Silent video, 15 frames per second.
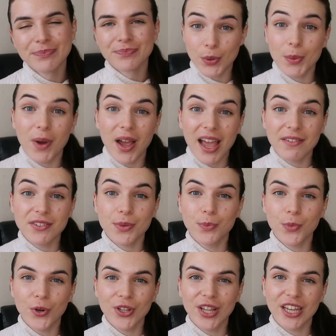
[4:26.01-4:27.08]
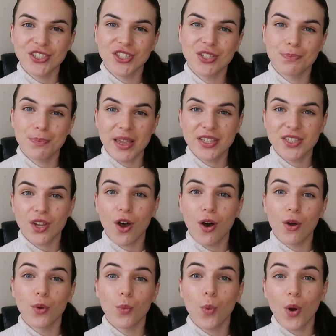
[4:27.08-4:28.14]
So we might have some more lectures based
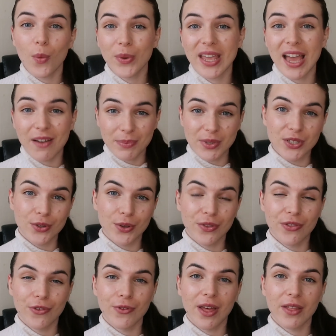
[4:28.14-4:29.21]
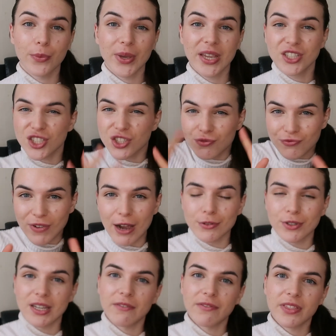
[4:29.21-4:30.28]
on what we have been doing throughout the week, just
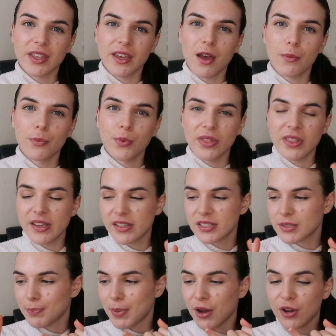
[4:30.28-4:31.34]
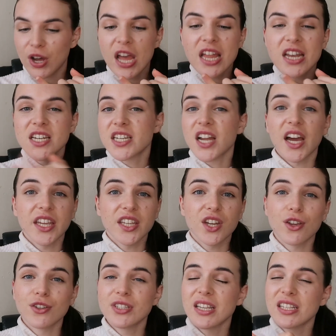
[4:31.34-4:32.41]
rounding everything up, whether it's about
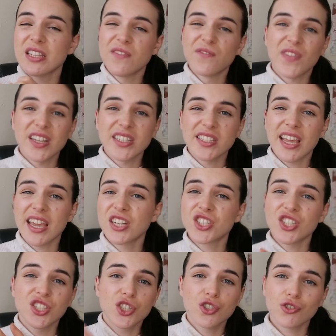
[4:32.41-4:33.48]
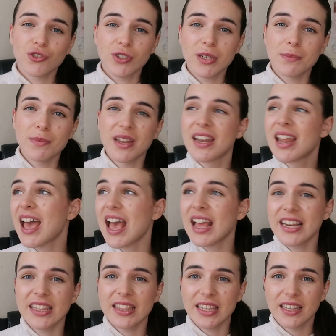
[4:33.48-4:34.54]
diagnosis, investigations, treatment,
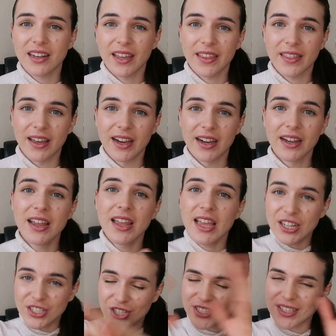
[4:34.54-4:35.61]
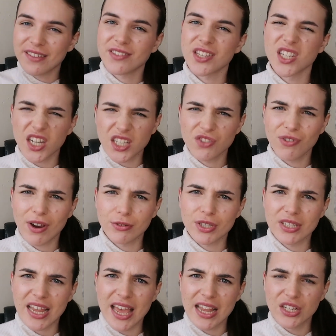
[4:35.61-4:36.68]
anything like that. It just gives a nice
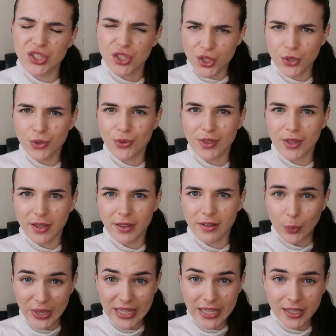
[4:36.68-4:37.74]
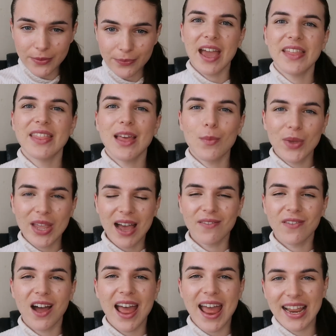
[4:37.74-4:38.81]
rounded end to the week. And then we
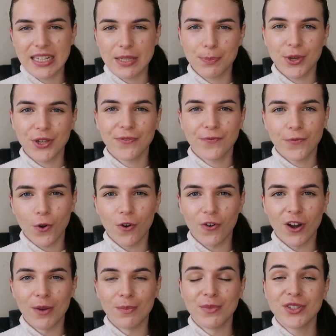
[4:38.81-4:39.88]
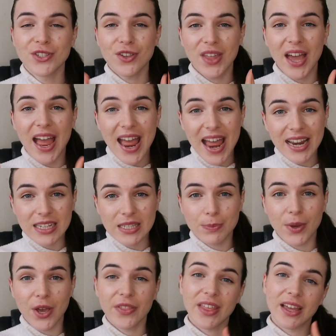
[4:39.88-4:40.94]
have our expert forum. So that
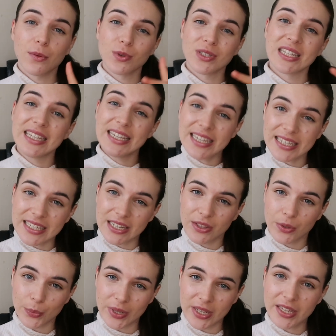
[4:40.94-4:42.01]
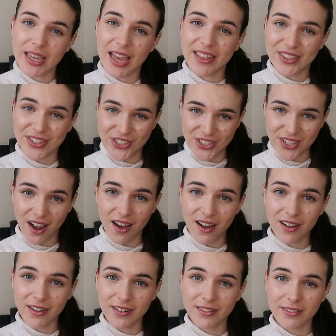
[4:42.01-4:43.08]
expert that was leading the week at the
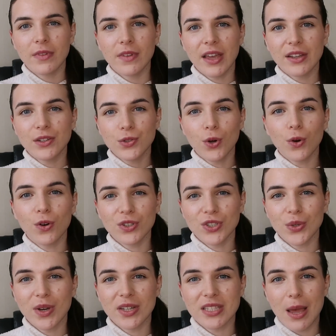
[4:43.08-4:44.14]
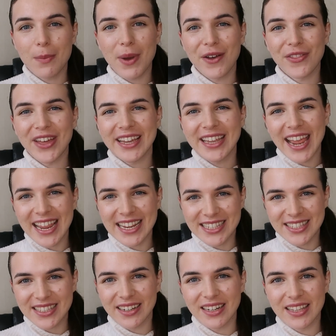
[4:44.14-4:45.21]
start and talked to us about that case
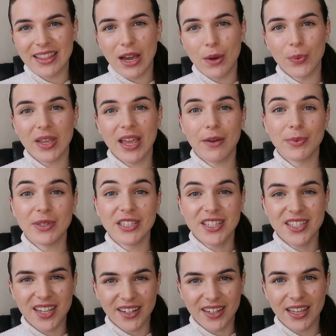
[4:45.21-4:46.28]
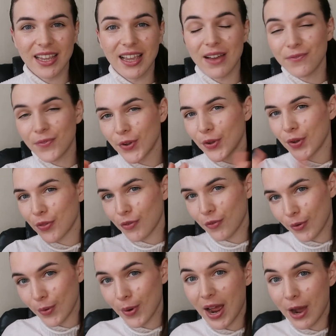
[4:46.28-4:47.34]
study that we have been studying and following
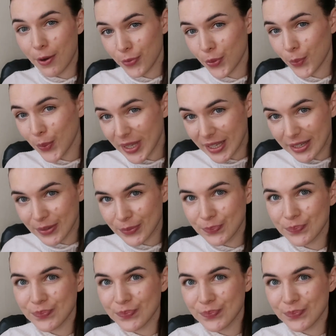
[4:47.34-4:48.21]
throughout the week.